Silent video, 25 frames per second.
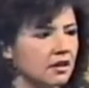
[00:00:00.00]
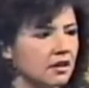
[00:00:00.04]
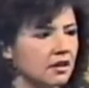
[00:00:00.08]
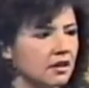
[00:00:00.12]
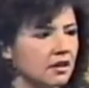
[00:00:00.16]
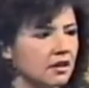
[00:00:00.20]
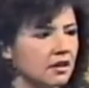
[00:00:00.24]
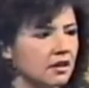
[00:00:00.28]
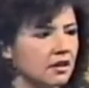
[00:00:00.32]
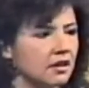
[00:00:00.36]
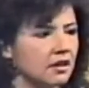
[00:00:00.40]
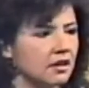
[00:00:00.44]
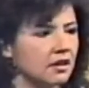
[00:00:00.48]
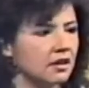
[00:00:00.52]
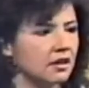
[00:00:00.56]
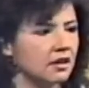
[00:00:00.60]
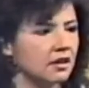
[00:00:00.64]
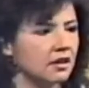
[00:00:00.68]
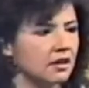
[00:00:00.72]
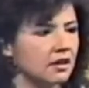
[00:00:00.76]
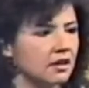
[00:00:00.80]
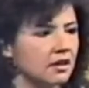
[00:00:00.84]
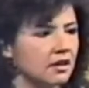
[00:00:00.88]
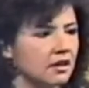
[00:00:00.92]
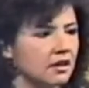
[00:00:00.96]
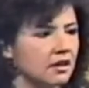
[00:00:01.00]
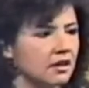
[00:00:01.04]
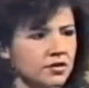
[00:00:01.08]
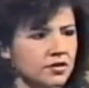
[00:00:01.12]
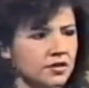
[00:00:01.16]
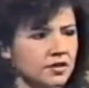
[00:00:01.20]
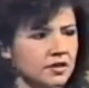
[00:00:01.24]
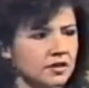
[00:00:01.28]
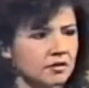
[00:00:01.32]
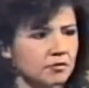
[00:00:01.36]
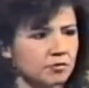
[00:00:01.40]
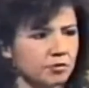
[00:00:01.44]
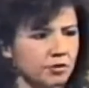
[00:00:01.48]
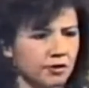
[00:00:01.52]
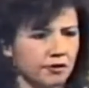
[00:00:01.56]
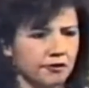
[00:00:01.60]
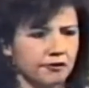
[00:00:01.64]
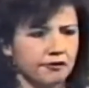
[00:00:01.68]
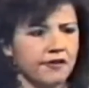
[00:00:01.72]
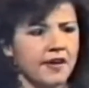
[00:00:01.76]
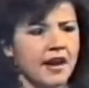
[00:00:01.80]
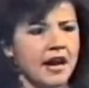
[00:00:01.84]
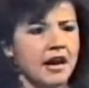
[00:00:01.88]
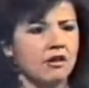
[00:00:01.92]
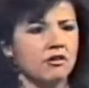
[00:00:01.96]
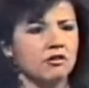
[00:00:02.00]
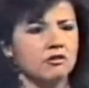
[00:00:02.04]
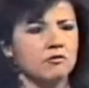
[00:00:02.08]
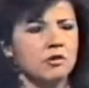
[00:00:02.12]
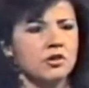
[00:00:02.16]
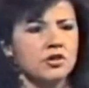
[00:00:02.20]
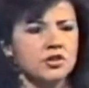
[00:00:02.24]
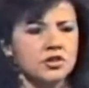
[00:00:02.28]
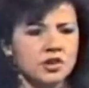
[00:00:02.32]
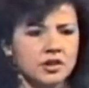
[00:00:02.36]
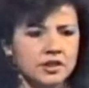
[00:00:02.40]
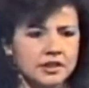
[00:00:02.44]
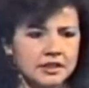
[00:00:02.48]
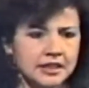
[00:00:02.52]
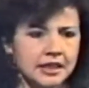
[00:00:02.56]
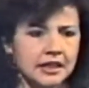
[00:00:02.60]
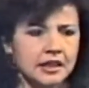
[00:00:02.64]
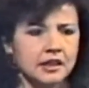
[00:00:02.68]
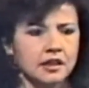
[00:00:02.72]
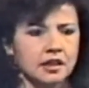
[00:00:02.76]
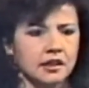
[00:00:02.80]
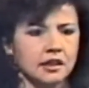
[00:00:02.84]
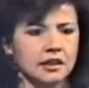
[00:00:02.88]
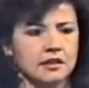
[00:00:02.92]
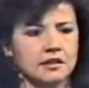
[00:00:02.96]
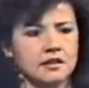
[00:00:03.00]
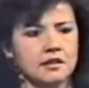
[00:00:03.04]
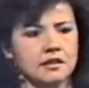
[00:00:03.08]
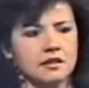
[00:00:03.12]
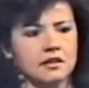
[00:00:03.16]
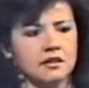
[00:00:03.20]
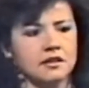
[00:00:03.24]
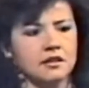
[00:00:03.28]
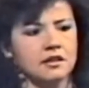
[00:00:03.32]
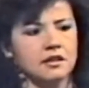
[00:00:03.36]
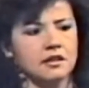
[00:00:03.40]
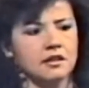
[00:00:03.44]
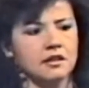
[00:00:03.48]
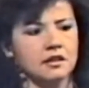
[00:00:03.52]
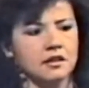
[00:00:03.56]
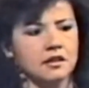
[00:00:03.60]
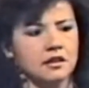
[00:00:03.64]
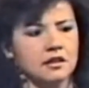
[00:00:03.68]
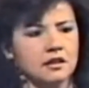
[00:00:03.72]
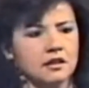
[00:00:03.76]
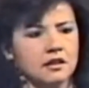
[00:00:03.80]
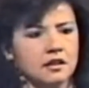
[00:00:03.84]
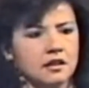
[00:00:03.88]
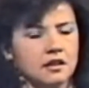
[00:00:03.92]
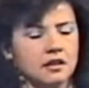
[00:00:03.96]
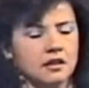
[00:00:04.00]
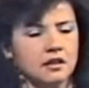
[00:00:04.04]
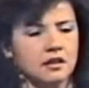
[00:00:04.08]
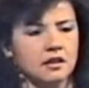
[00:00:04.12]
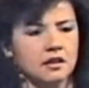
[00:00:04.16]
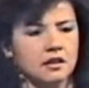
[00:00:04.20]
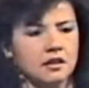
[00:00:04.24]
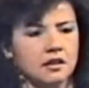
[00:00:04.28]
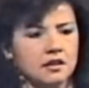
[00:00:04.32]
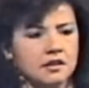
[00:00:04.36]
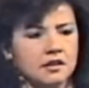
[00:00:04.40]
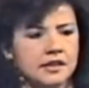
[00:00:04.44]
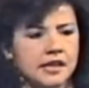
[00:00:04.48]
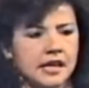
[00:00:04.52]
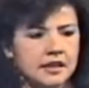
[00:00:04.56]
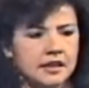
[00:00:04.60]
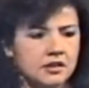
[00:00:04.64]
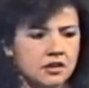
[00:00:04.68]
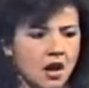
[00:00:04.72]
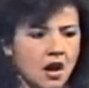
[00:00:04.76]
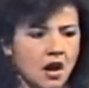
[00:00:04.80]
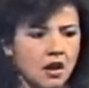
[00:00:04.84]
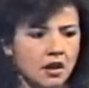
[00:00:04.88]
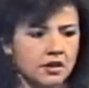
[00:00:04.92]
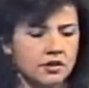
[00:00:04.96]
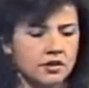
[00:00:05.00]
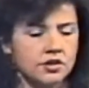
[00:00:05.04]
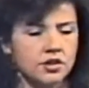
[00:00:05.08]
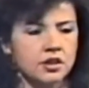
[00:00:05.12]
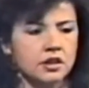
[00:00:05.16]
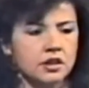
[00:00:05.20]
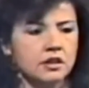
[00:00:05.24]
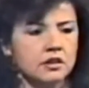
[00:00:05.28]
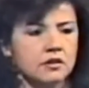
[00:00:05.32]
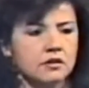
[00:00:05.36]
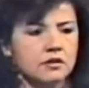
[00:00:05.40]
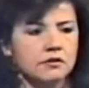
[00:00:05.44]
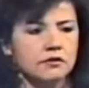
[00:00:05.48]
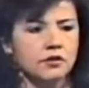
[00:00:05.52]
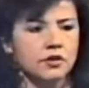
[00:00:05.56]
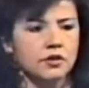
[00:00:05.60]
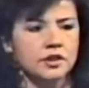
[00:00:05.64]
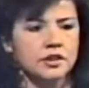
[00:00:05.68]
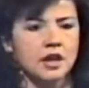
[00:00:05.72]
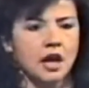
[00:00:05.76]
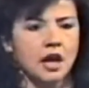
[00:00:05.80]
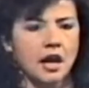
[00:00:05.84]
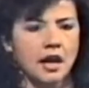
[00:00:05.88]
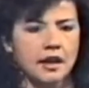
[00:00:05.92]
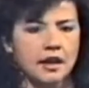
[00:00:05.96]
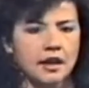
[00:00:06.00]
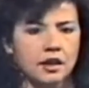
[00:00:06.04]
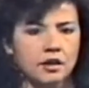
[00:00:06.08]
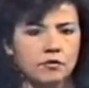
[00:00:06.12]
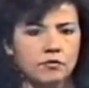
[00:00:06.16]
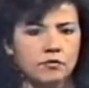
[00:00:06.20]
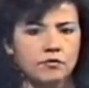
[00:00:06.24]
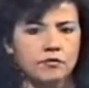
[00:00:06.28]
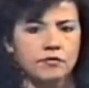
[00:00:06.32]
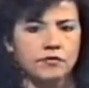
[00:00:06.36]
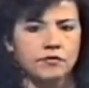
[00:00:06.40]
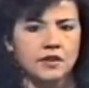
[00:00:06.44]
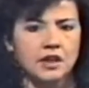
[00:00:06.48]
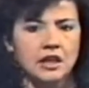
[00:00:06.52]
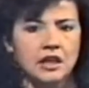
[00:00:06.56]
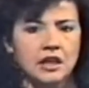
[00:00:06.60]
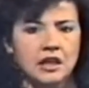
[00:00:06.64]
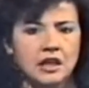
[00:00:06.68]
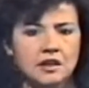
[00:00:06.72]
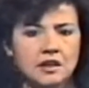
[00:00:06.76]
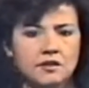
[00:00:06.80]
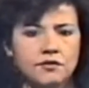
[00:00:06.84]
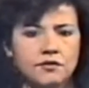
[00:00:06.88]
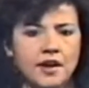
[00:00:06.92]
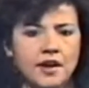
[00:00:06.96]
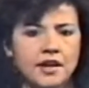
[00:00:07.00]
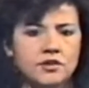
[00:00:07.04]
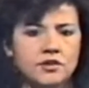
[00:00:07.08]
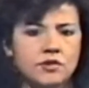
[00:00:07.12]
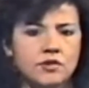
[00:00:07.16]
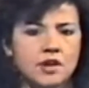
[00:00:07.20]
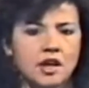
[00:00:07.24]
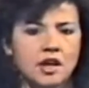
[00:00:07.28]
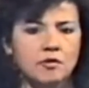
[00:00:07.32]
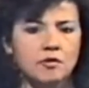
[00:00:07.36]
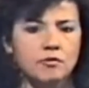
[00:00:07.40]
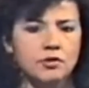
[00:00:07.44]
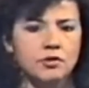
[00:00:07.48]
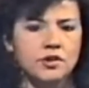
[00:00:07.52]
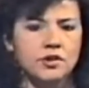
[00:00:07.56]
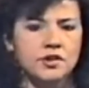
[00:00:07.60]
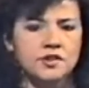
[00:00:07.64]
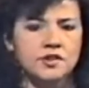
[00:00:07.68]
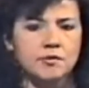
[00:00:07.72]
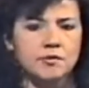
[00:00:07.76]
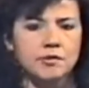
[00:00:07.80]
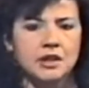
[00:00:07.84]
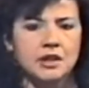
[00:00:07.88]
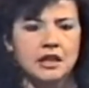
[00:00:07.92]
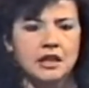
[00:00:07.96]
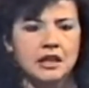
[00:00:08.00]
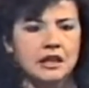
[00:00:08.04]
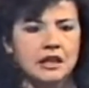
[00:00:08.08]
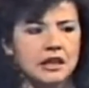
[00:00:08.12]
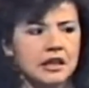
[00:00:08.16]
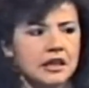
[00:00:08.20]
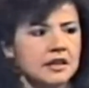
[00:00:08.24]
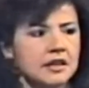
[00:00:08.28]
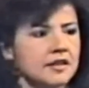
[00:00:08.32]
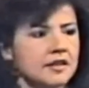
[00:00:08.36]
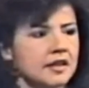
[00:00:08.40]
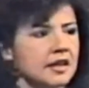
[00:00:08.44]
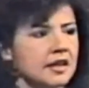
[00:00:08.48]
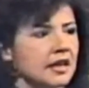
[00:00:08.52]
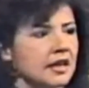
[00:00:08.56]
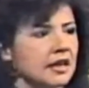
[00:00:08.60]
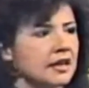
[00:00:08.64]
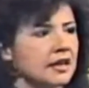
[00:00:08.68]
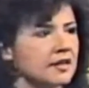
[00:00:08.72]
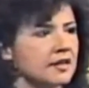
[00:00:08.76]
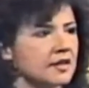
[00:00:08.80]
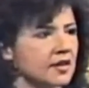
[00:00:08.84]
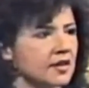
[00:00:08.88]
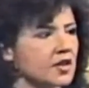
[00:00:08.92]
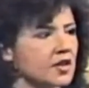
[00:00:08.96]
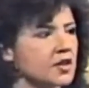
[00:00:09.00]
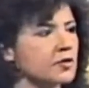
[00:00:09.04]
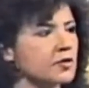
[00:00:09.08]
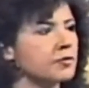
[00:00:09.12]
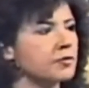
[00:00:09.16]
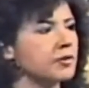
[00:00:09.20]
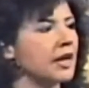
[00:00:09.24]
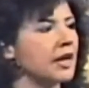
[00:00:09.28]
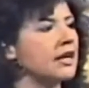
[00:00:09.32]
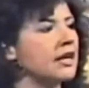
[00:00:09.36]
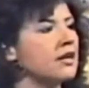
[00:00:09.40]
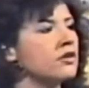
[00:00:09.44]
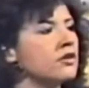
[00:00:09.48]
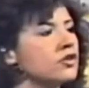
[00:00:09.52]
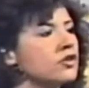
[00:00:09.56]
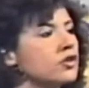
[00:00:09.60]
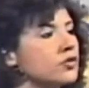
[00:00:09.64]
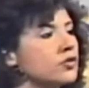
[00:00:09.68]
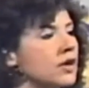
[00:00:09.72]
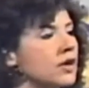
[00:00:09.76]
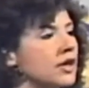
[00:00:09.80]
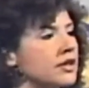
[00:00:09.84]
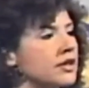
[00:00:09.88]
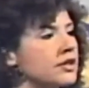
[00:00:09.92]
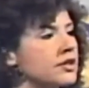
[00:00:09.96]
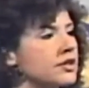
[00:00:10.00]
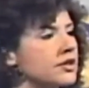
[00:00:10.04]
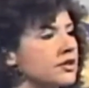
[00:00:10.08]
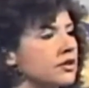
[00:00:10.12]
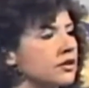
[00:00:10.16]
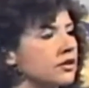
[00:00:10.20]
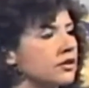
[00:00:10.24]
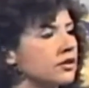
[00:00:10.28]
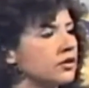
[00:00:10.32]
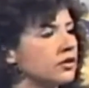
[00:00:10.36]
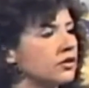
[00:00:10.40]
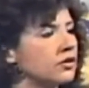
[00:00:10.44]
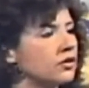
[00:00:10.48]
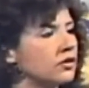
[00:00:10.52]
fantastic, most profound, most articulate technology for dying. In Vajrayana Buddhism, it is explained to us